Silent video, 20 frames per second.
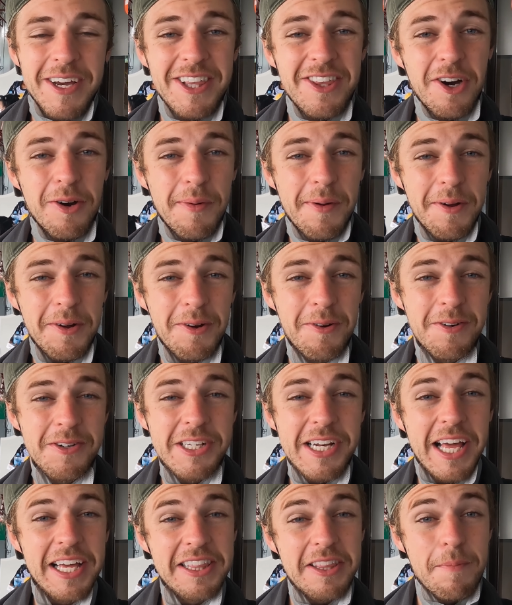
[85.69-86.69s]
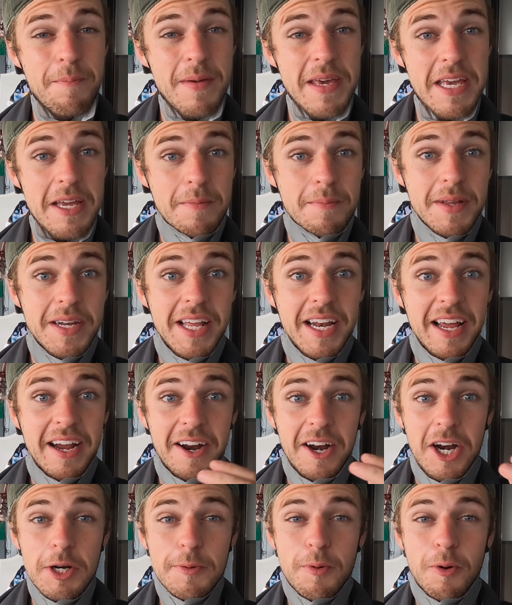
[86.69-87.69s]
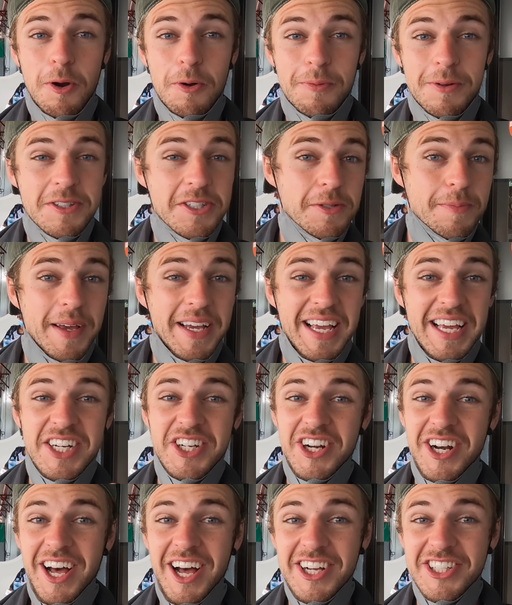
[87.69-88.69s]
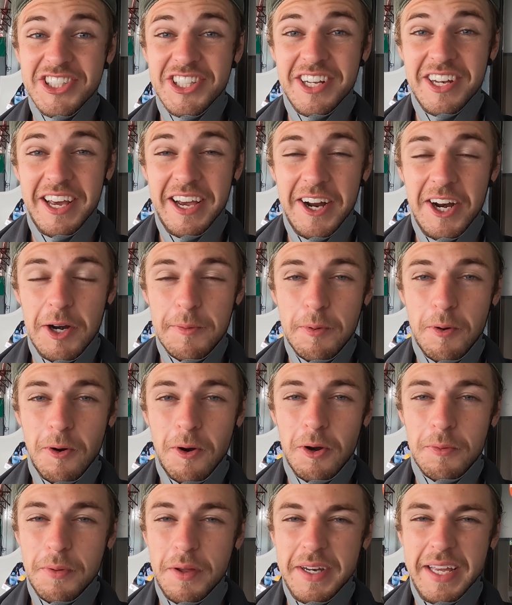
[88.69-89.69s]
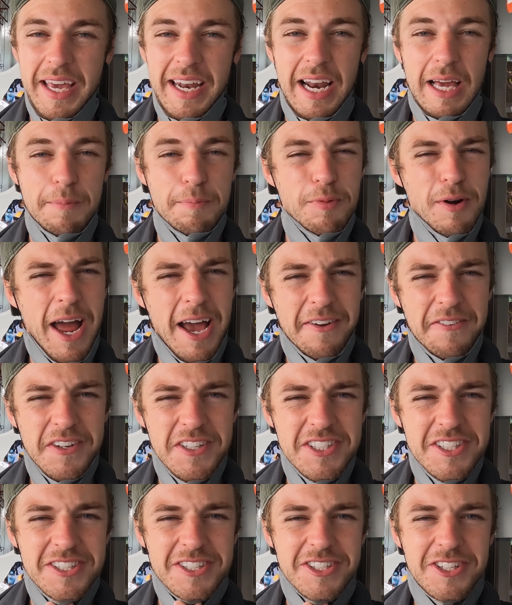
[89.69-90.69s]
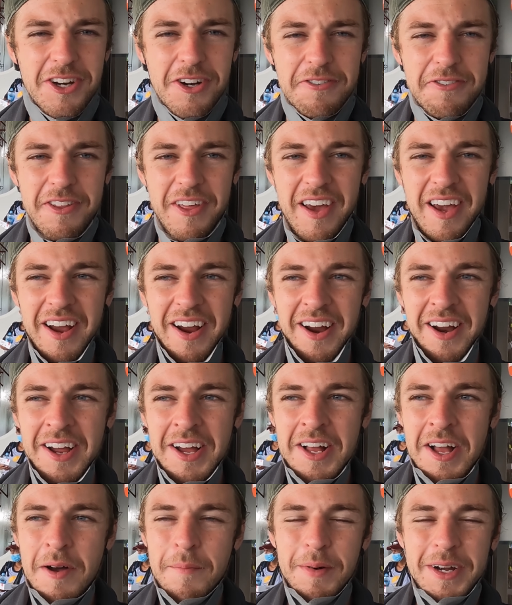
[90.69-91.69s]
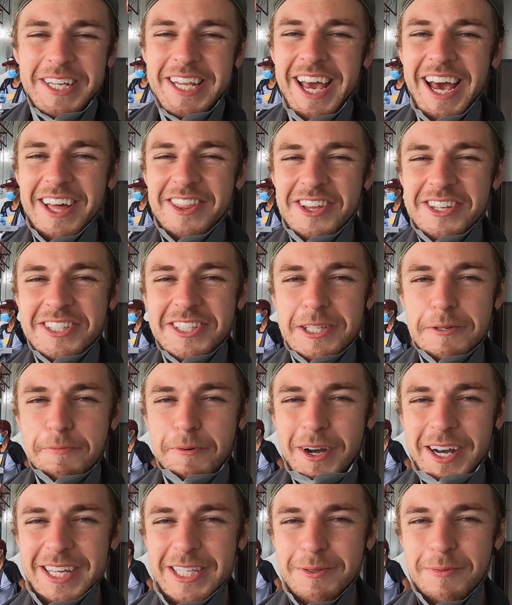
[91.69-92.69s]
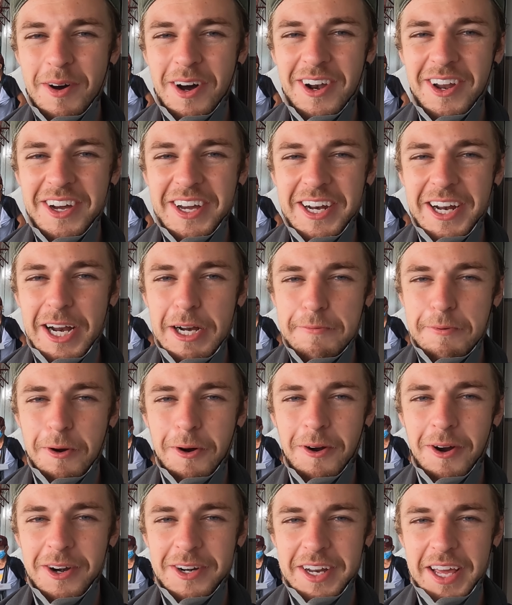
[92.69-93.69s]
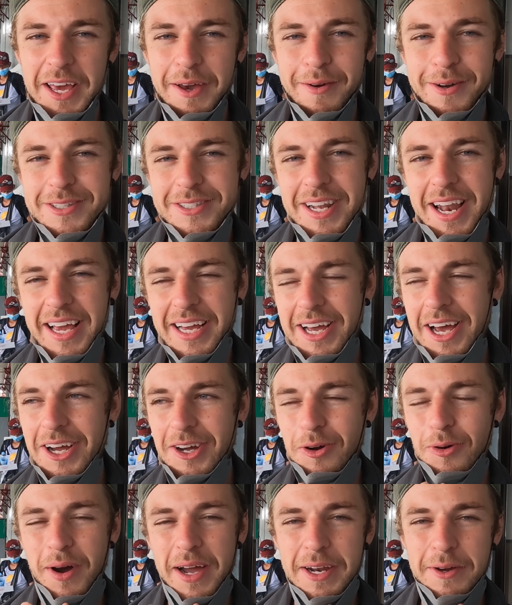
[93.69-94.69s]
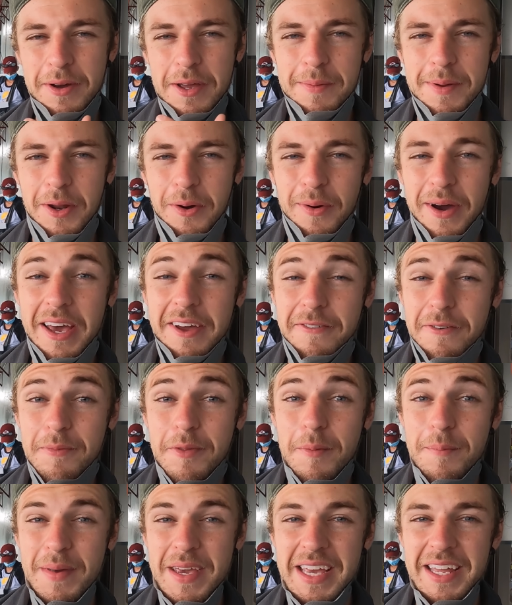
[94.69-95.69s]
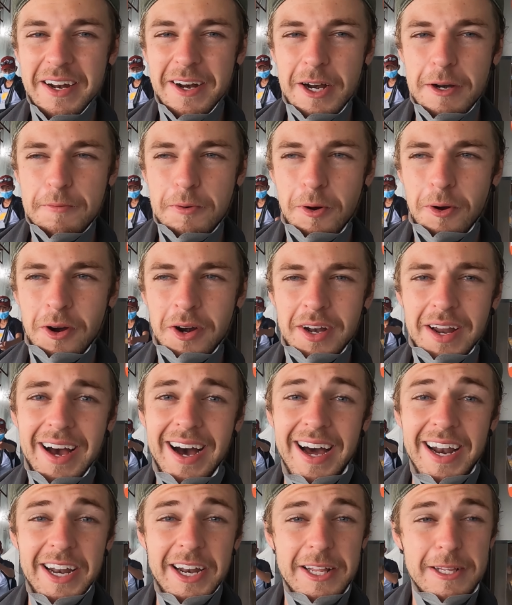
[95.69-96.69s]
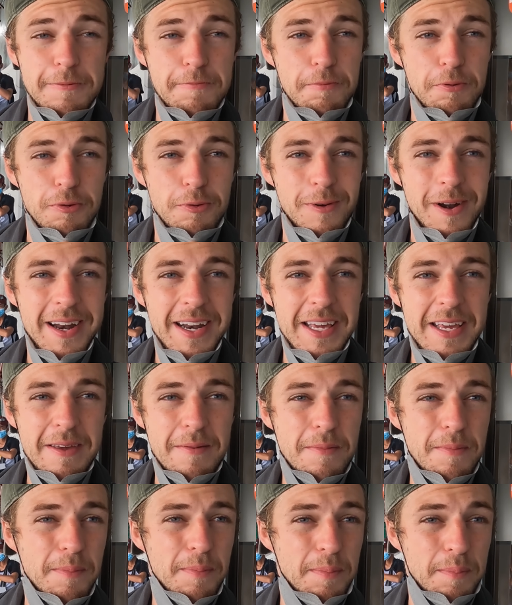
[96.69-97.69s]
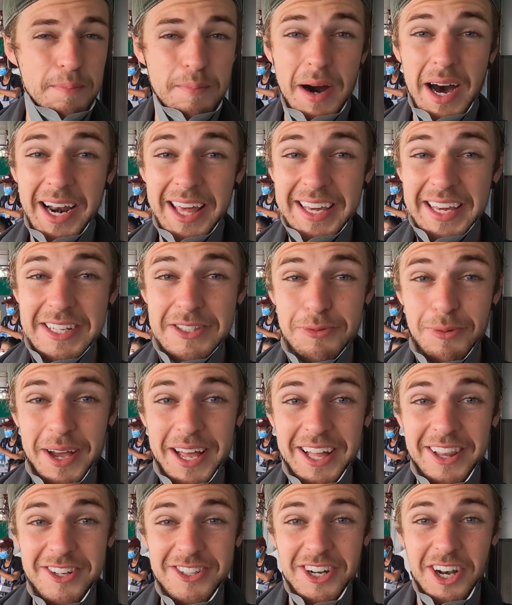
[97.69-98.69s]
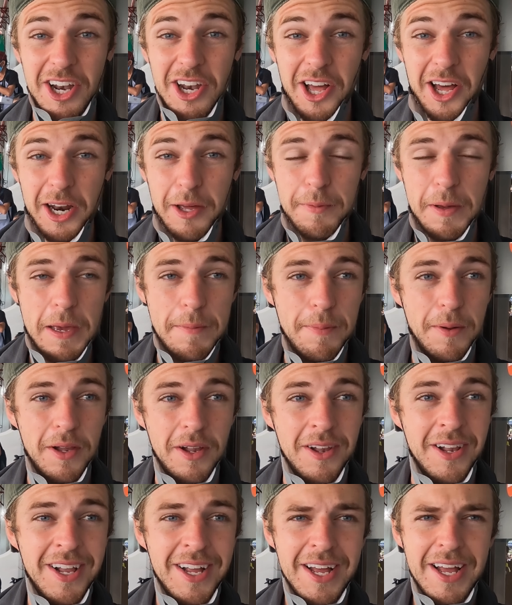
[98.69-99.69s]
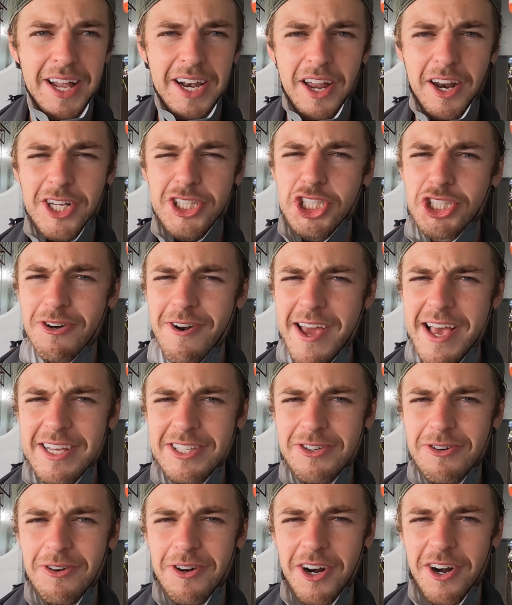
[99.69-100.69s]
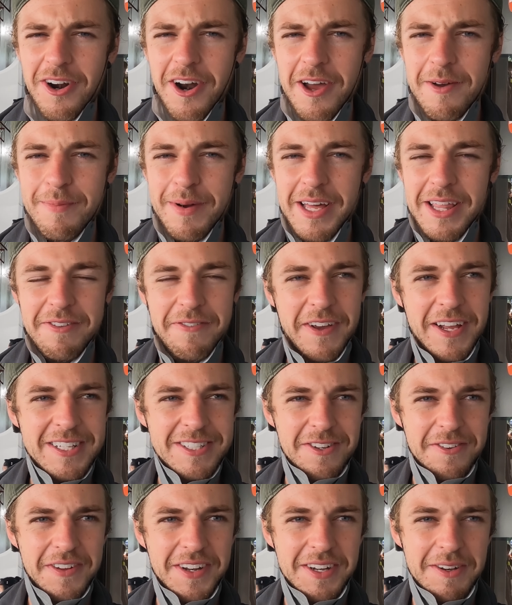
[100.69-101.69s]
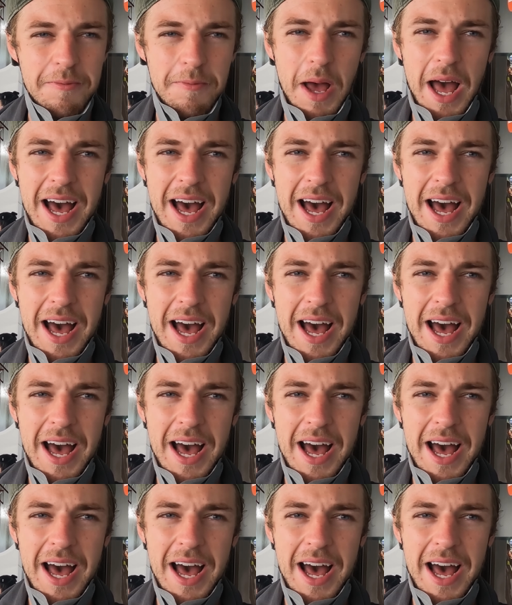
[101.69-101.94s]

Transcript: We thought we were going to like the main Manila airport, which is a big international airport. We'd get like breakfast and stuff there. But yeah, this is a pretty small looking airport. It was like quite a wee bit away from the main airport and it is pretty manic as well. There's a lot of people, a lot of stress going around by the fields of it.